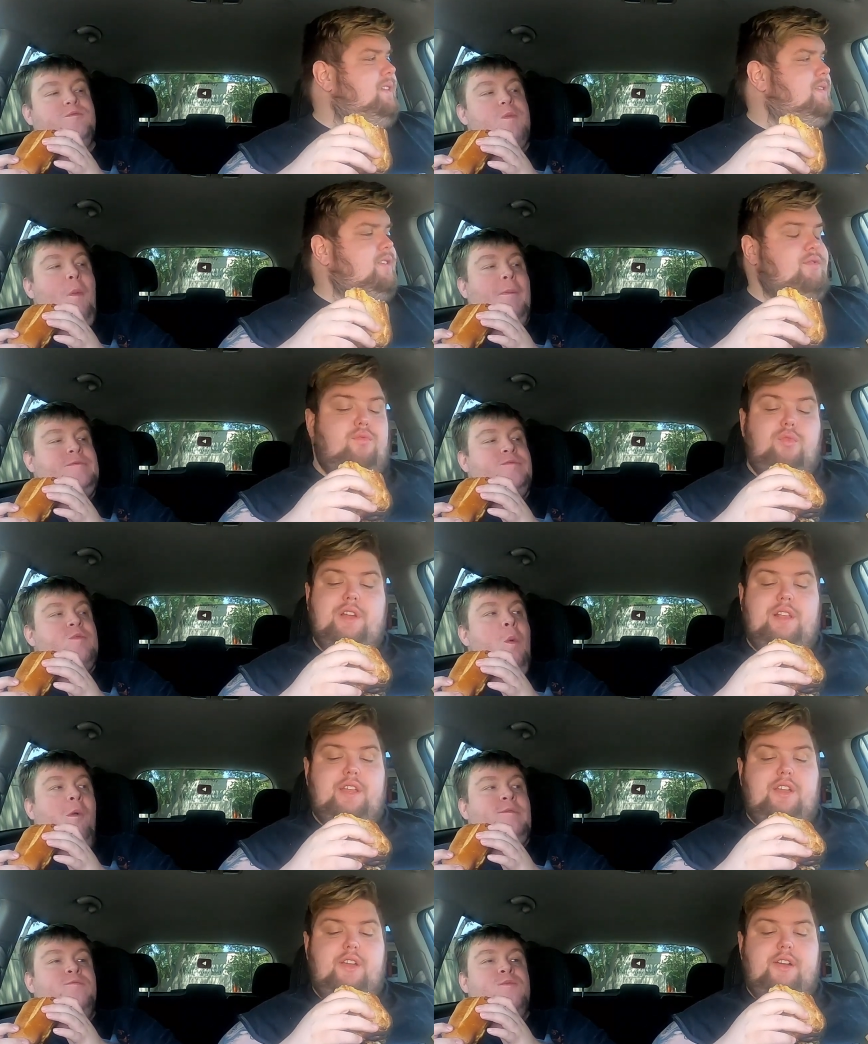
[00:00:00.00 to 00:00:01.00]
Speaker 1: This is
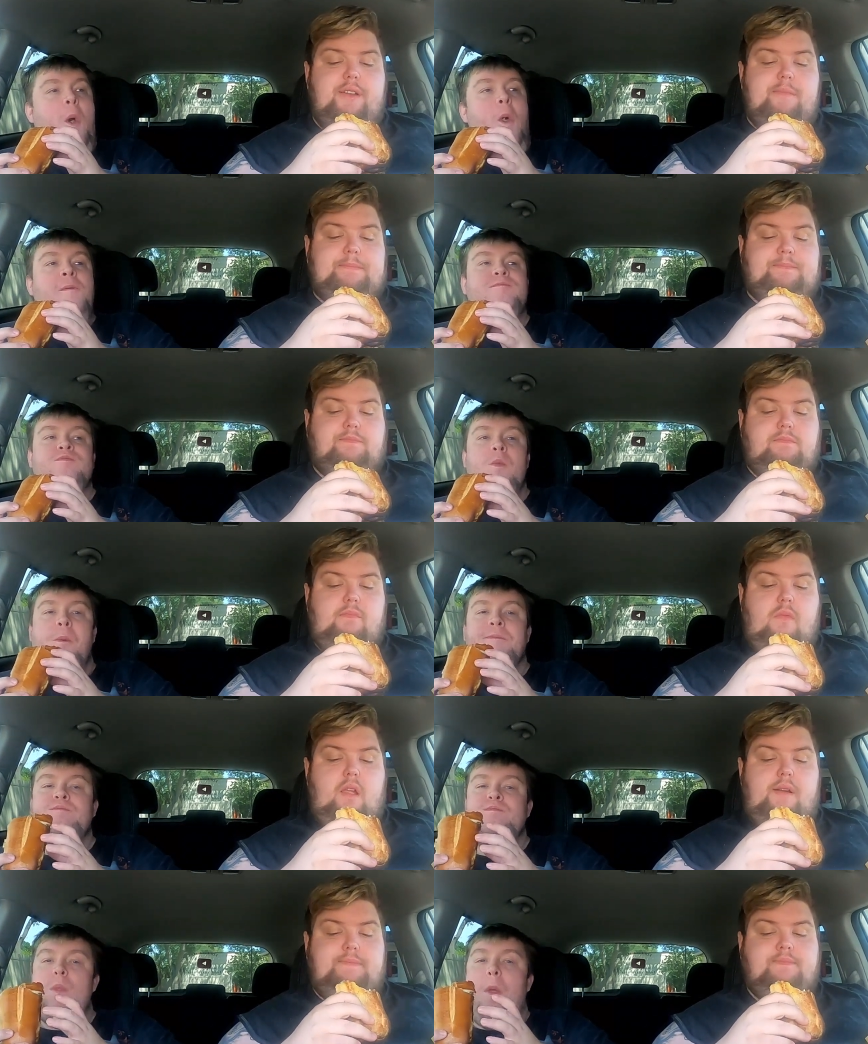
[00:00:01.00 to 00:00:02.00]
really good,
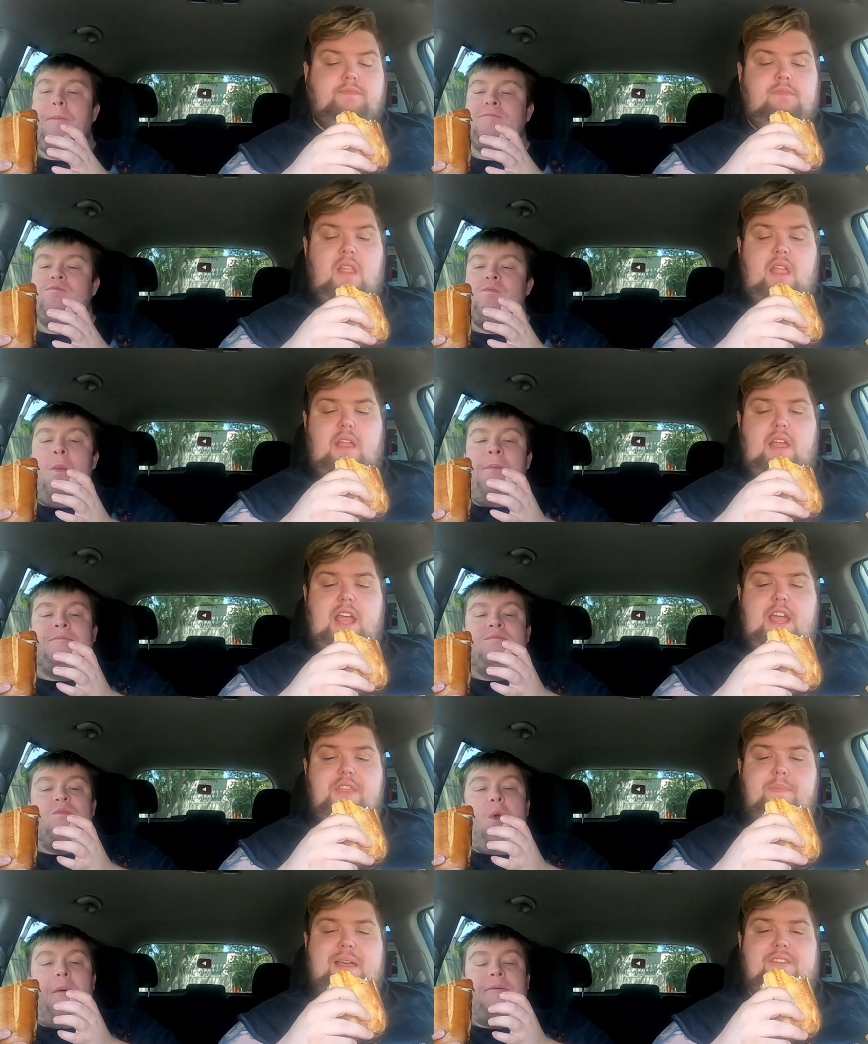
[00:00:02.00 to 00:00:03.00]
and
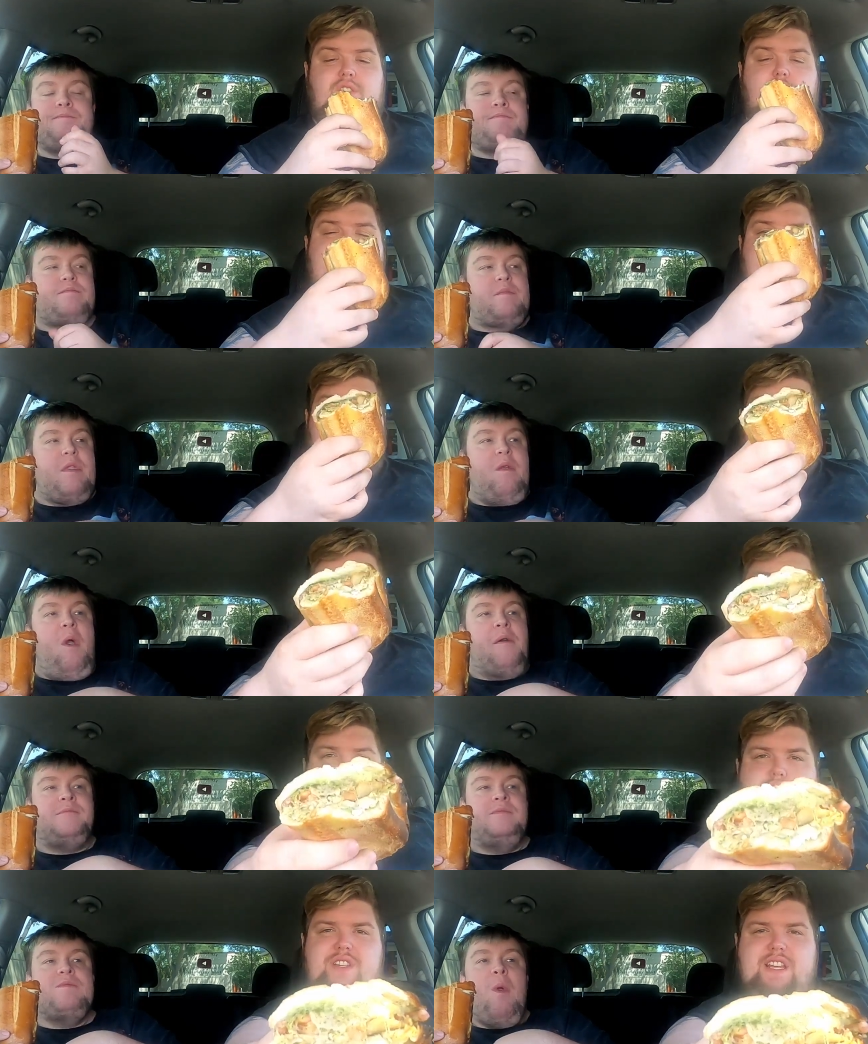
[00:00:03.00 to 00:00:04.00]
the pesto has like
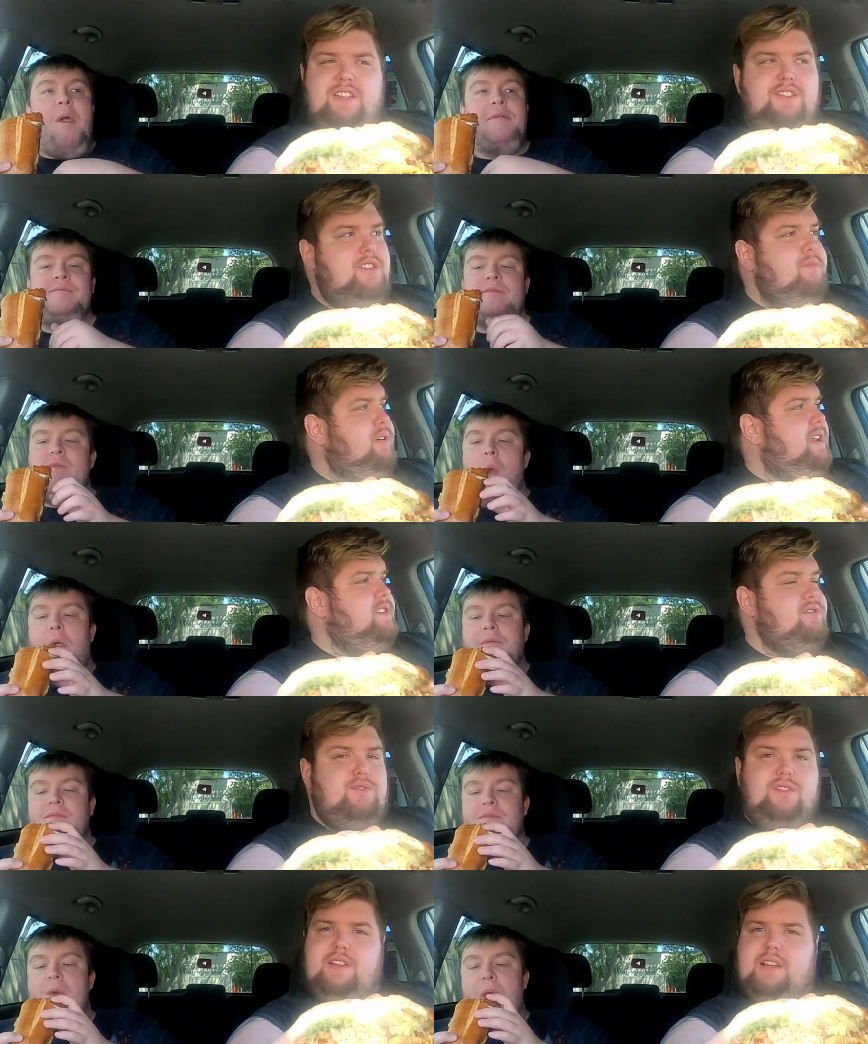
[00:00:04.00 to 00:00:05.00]
soaked into the bread, as
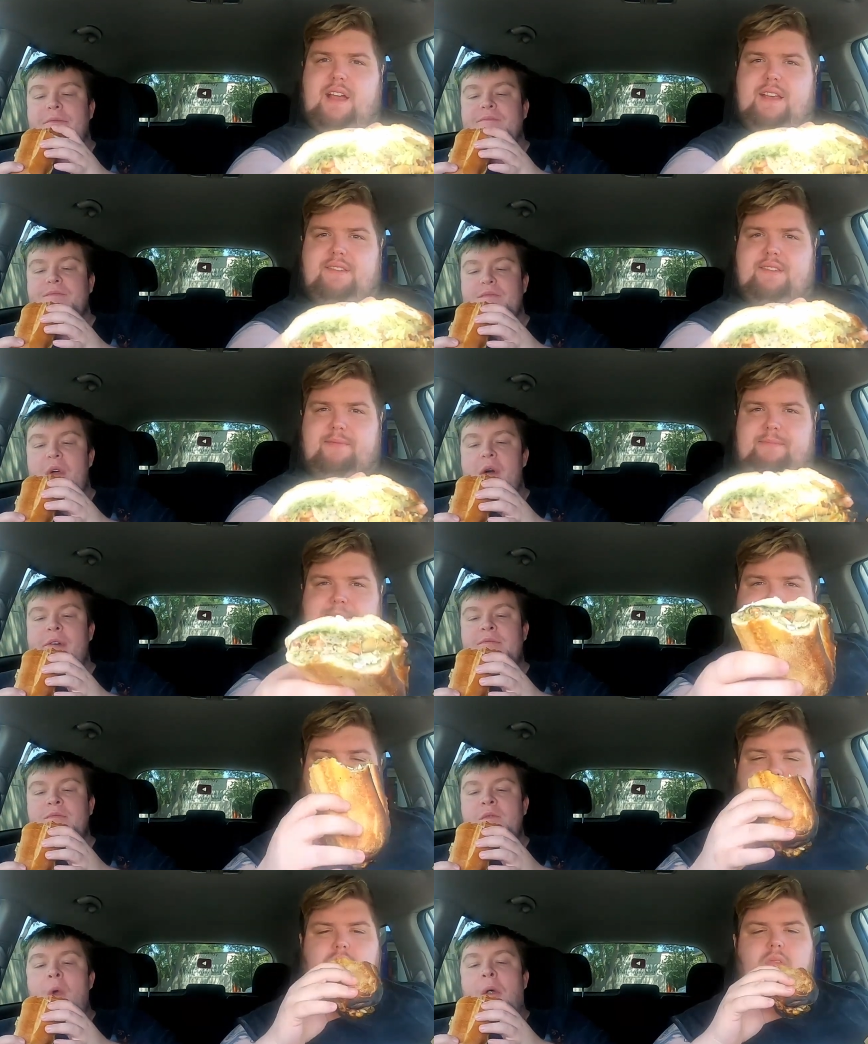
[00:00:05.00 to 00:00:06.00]
you see, guys.
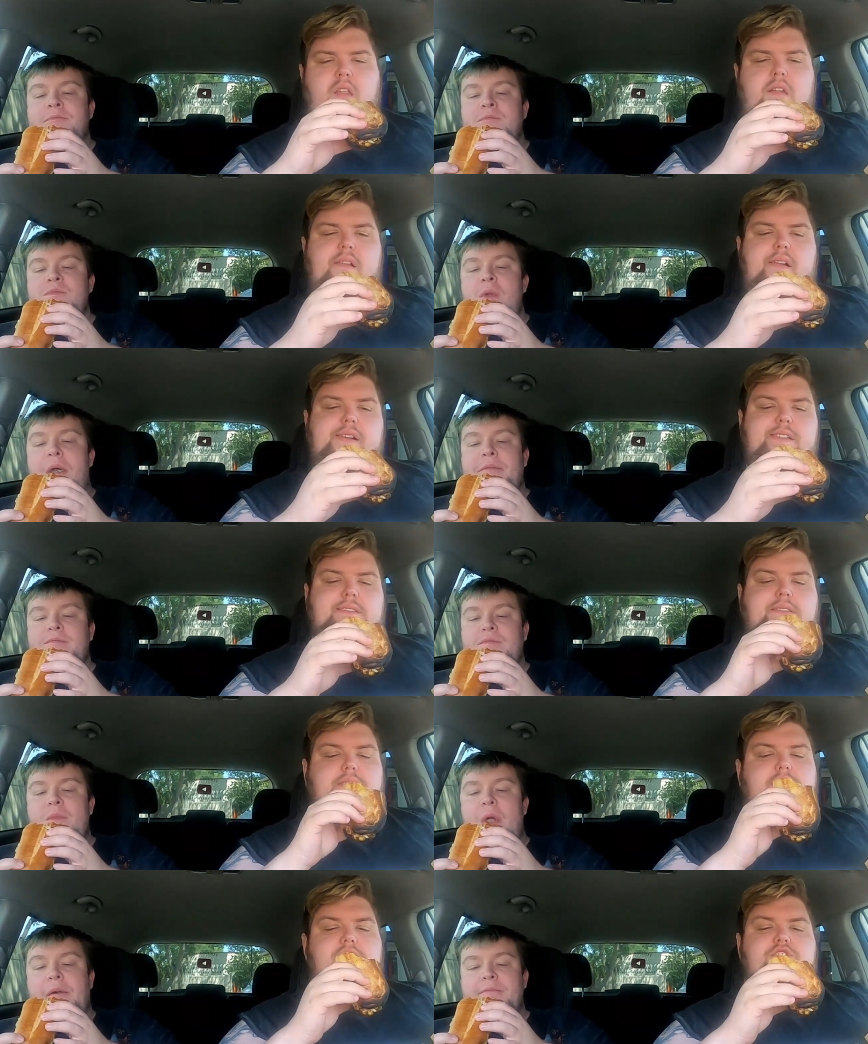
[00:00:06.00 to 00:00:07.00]

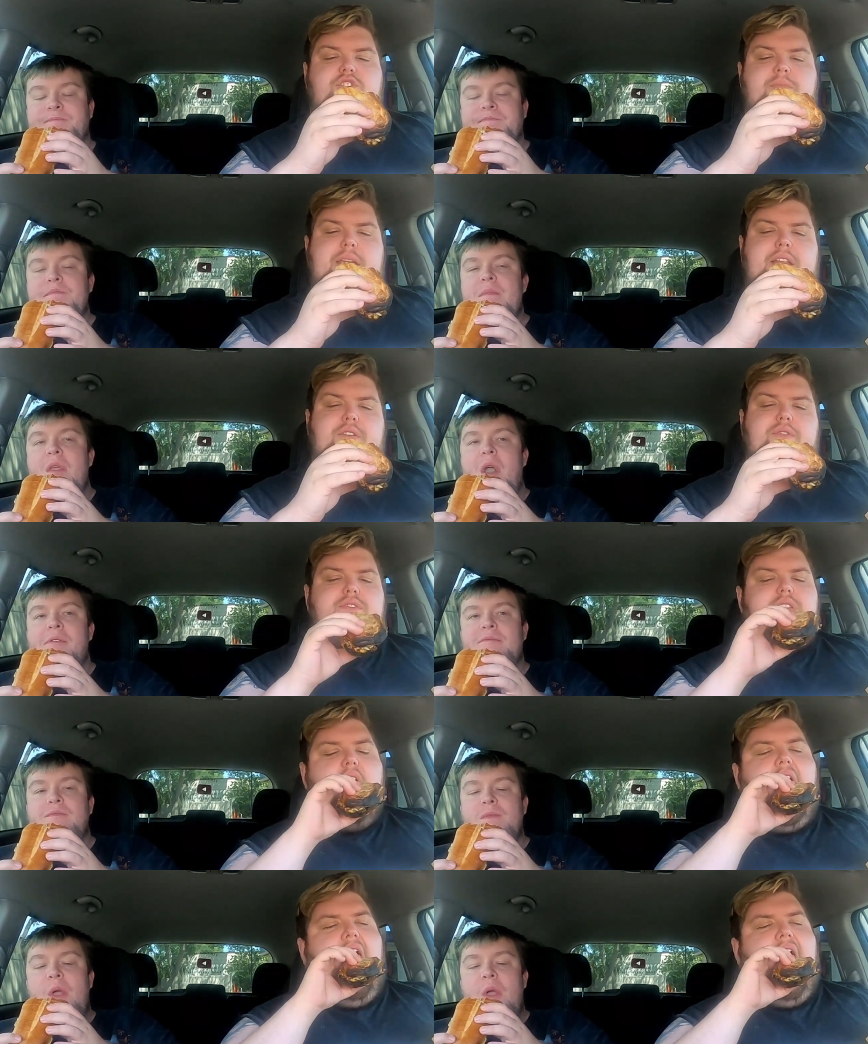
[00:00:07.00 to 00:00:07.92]
There's tomatoes.